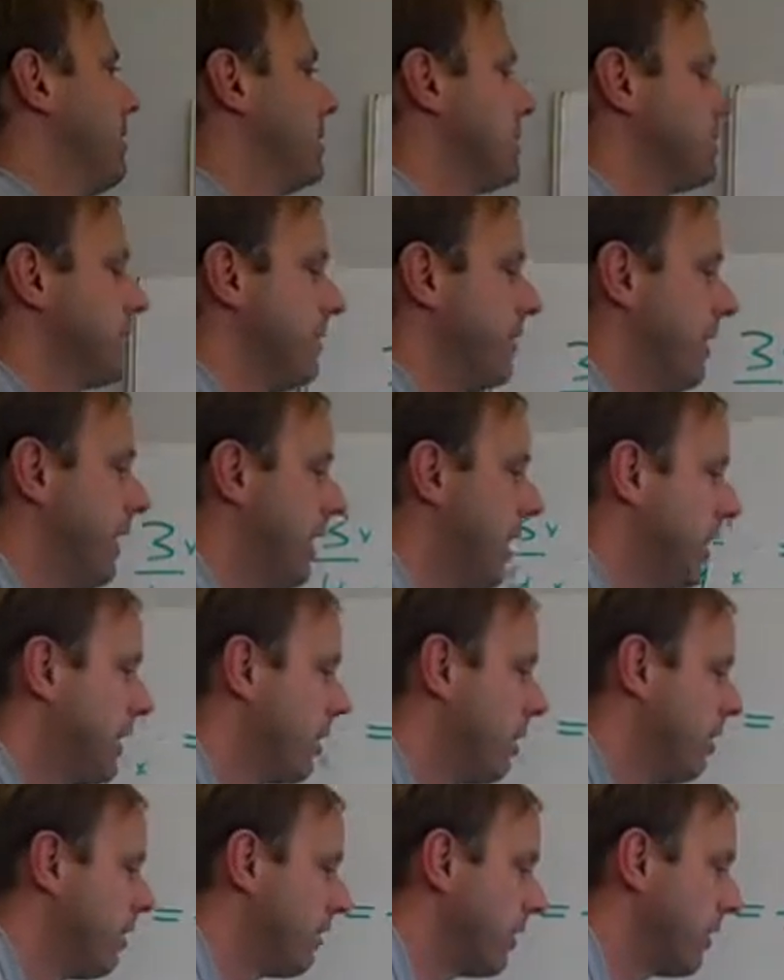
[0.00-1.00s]
So then I
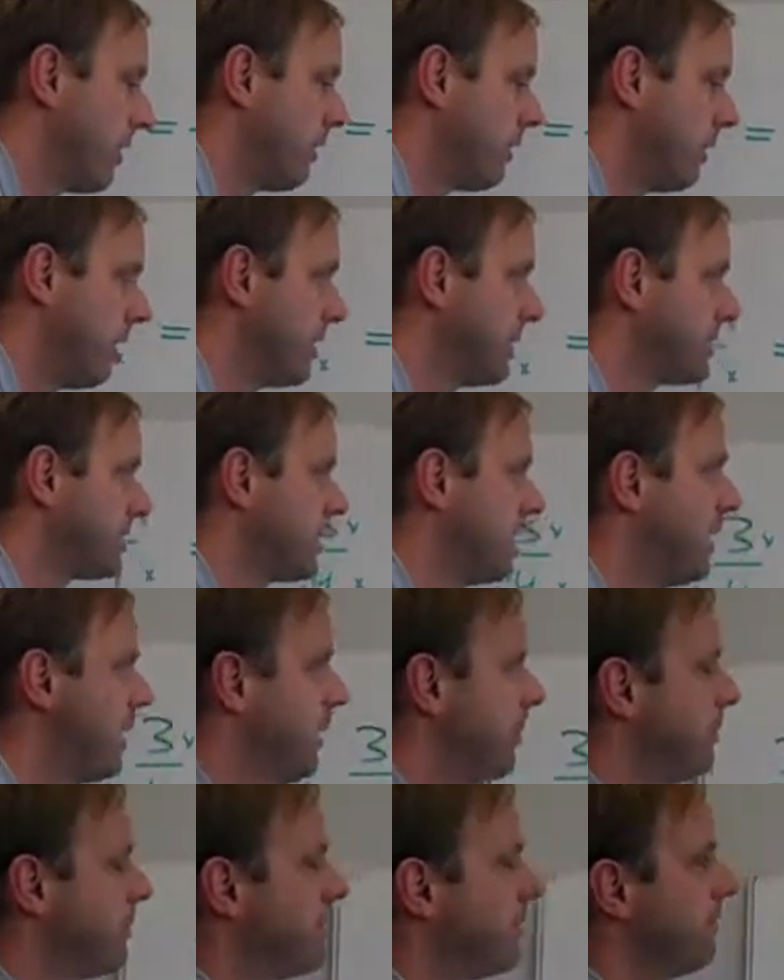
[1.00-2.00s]
go over here and I set
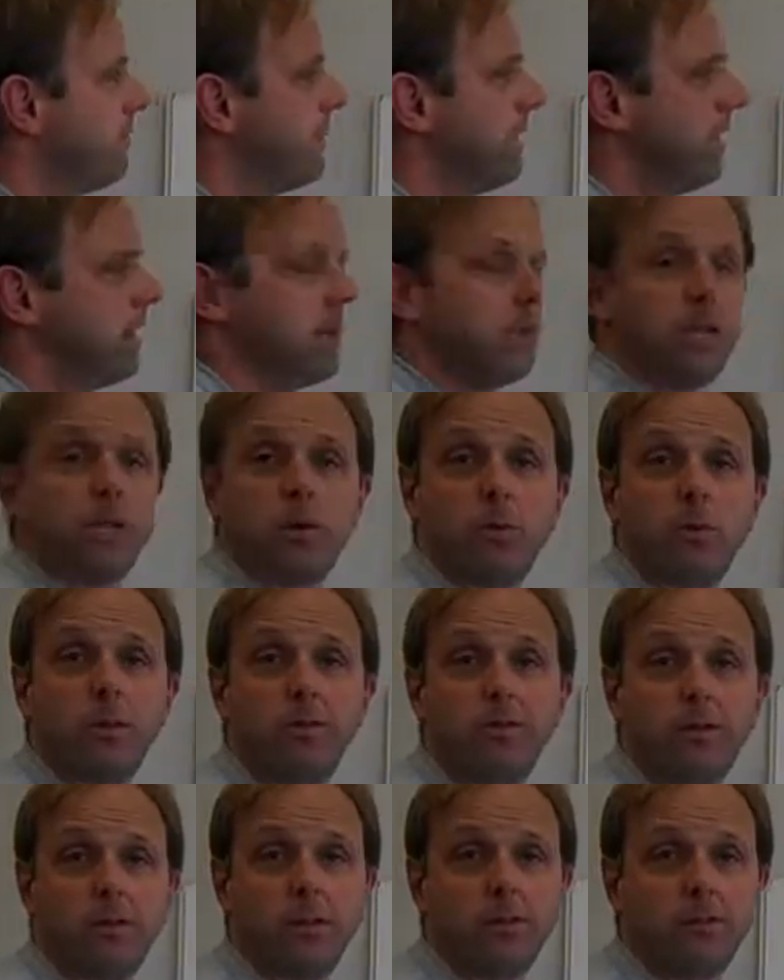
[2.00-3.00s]
up to find
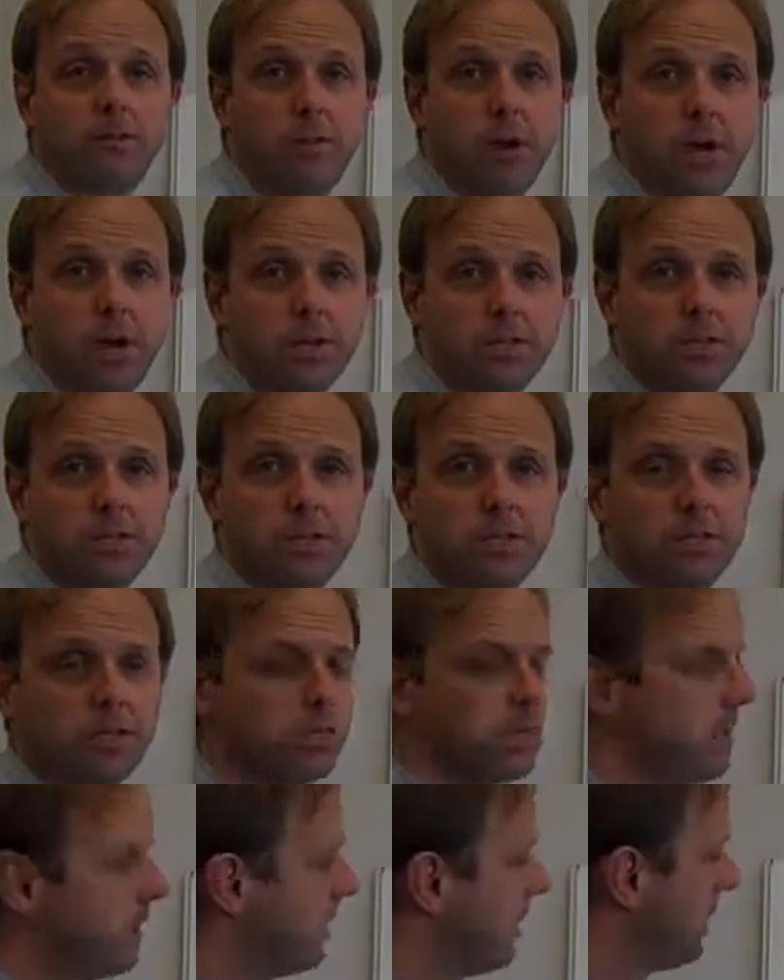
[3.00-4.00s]
equivalent fractions.
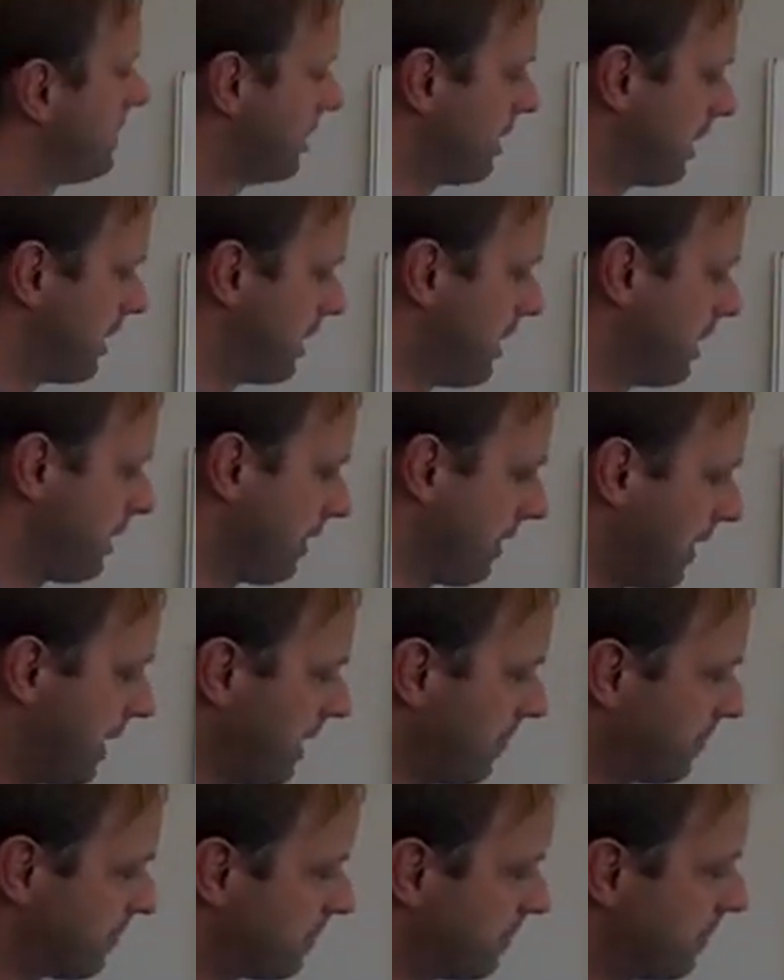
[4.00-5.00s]
Now I
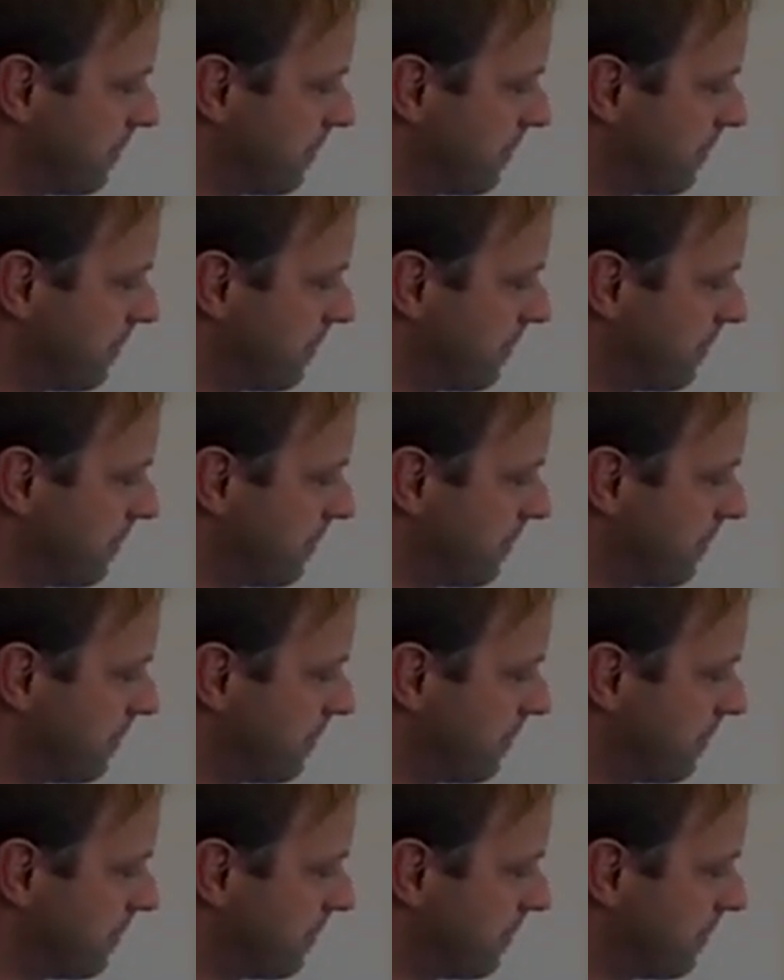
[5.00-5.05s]
left